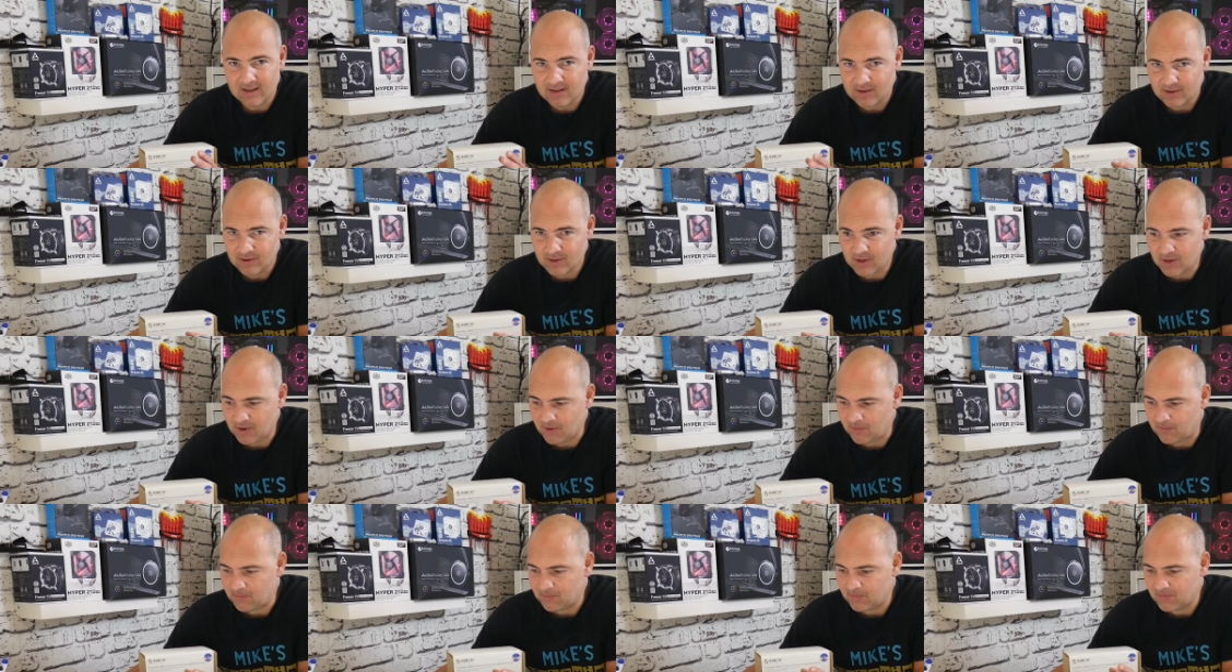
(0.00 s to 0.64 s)

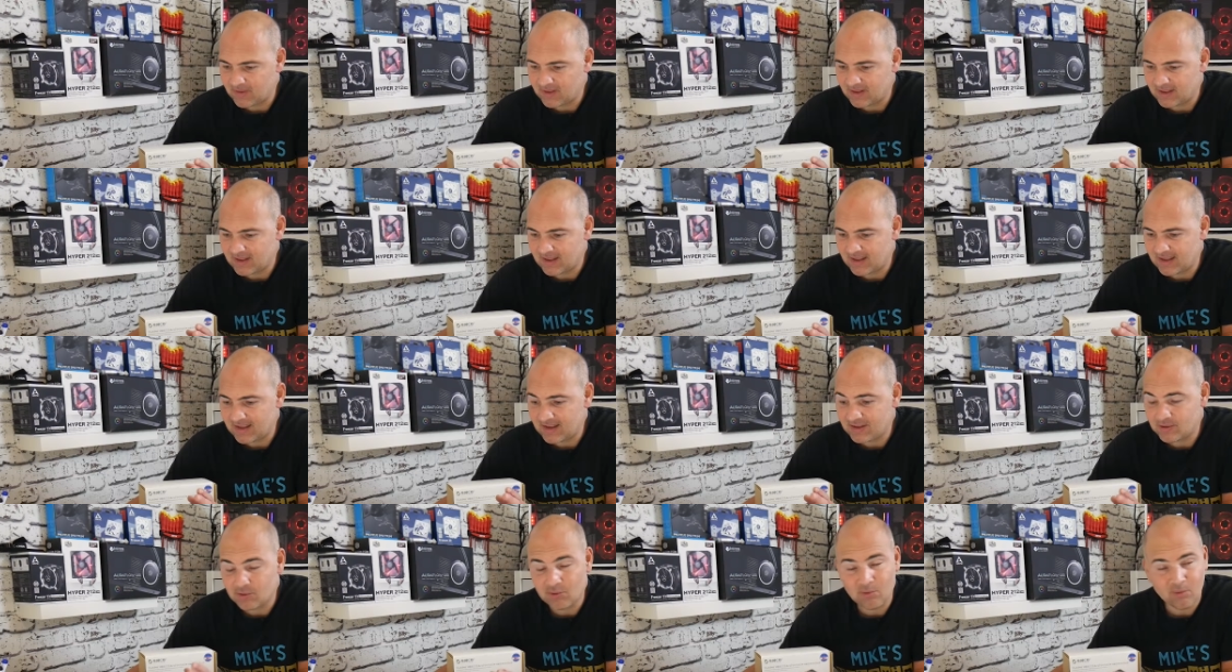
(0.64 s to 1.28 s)
So
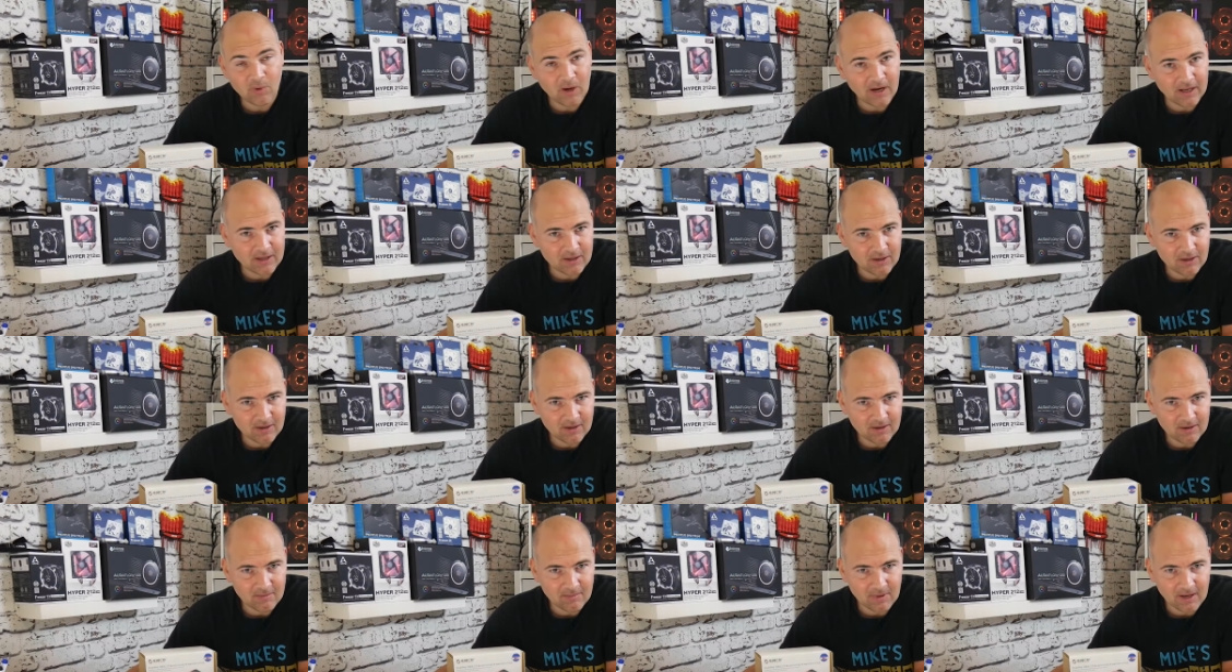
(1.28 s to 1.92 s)
it's all well and
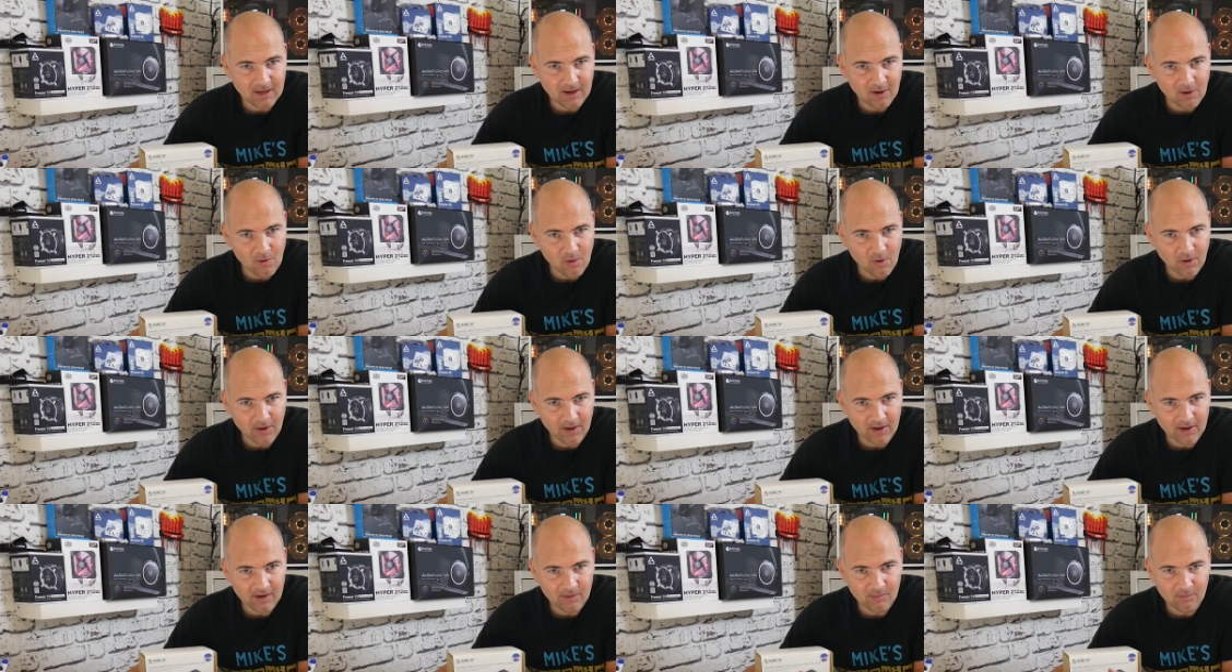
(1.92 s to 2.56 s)
good being
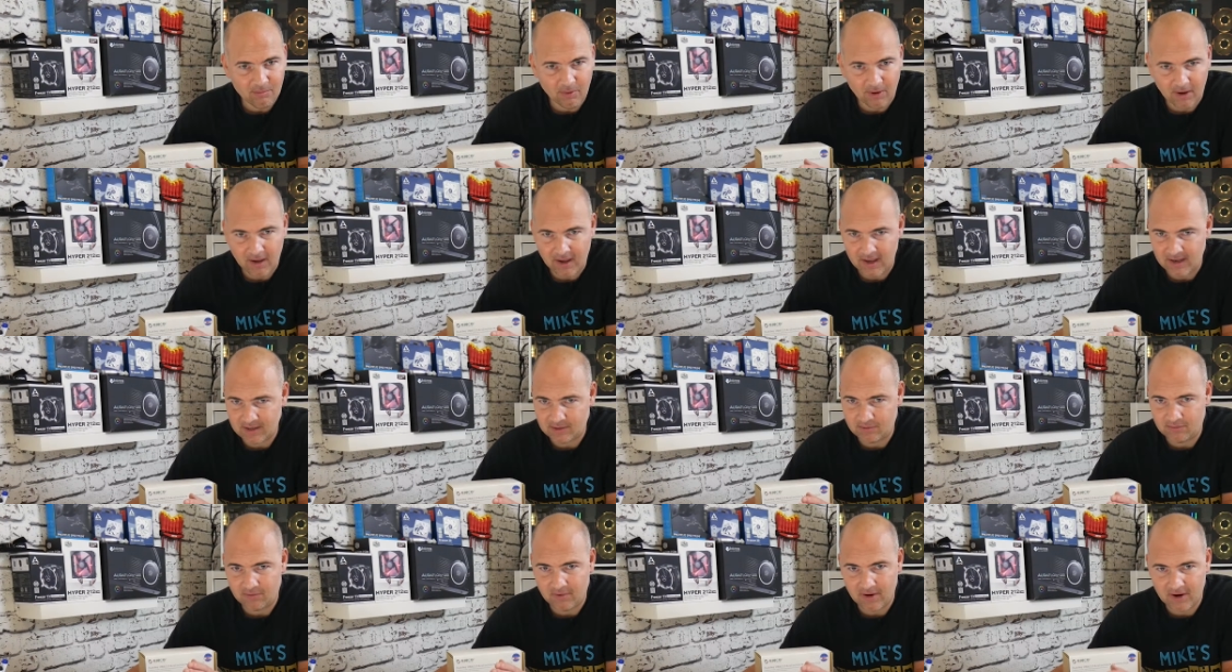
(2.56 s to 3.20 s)
quiet, but
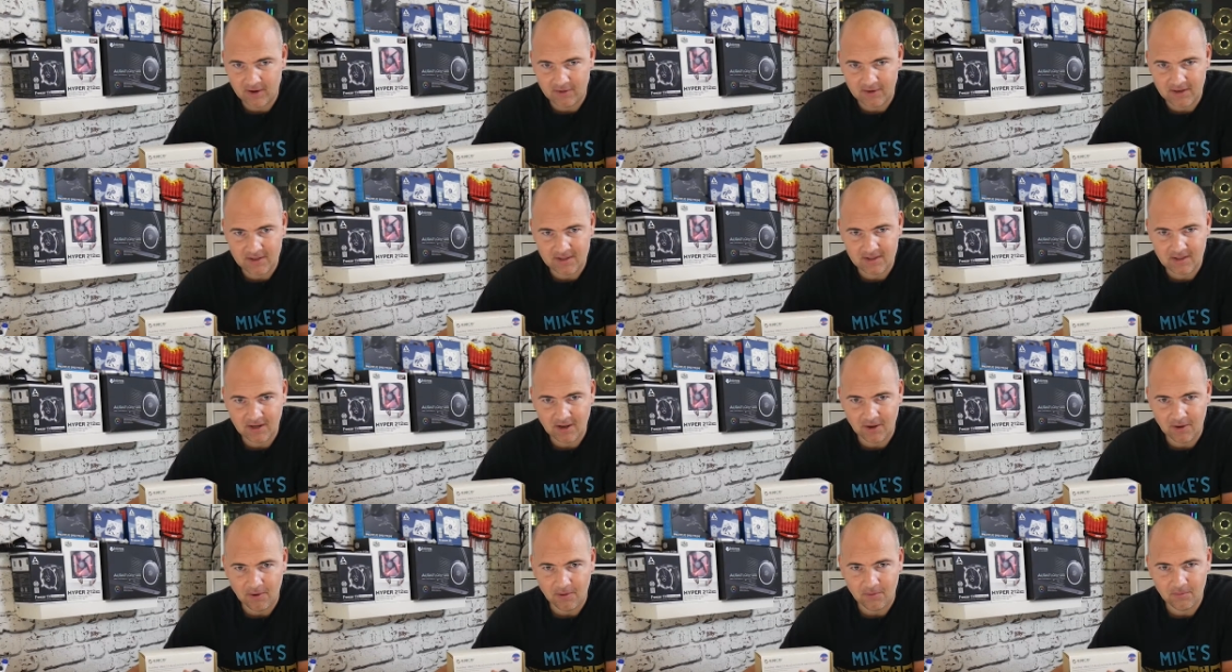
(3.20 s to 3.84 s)
it's very
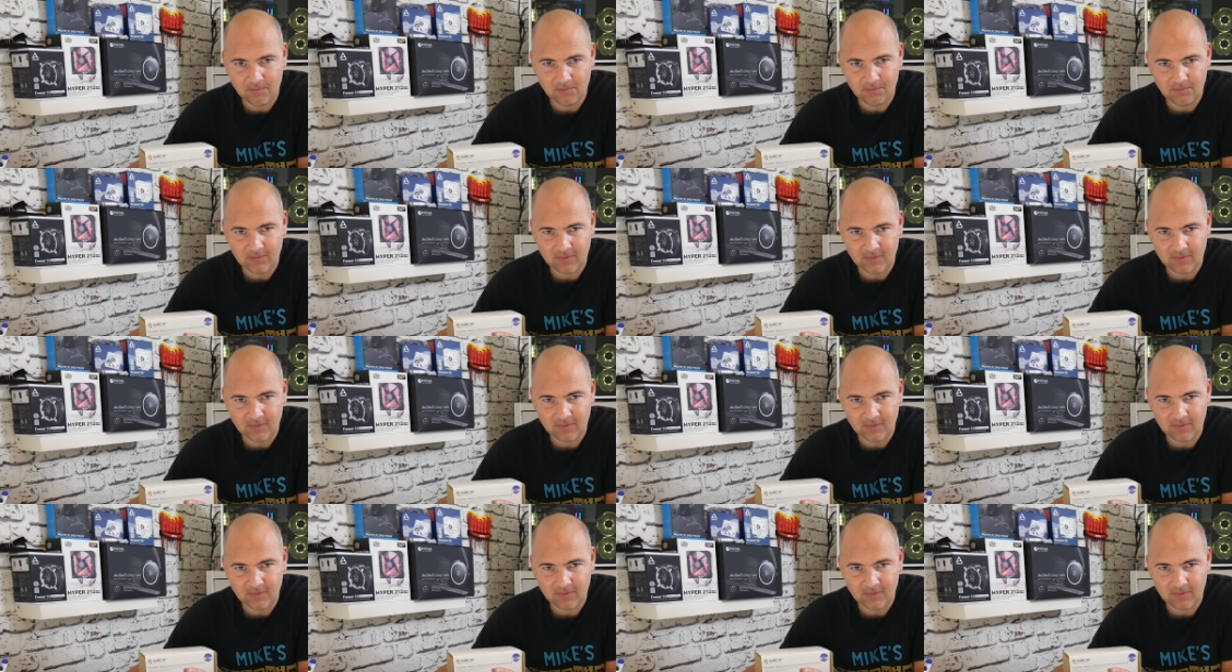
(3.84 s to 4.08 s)
slow.